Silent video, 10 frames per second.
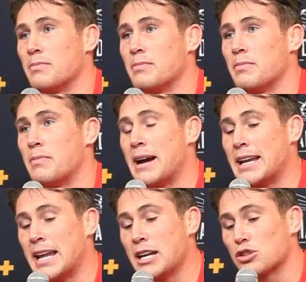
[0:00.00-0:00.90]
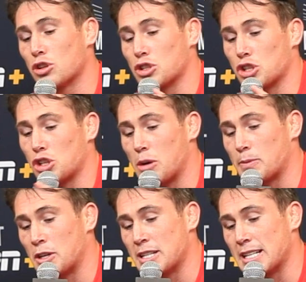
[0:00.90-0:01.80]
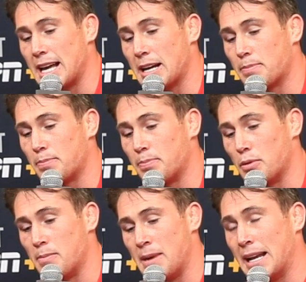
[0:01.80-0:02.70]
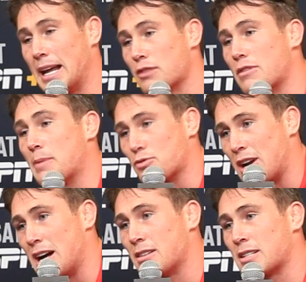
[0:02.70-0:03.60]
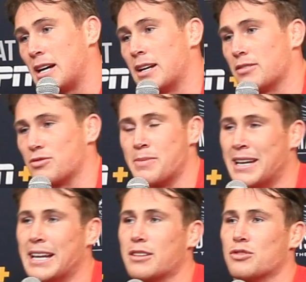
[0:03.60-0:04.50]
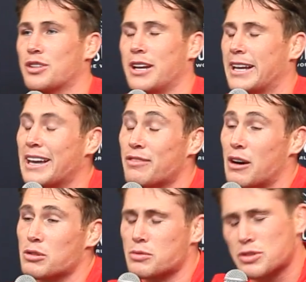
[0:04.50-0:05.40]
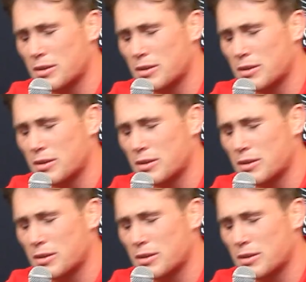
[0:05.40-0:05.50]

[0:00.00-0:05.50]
my knee sort of stopped on his leg, but my leg wrapped around, and so my knee just, it gave out.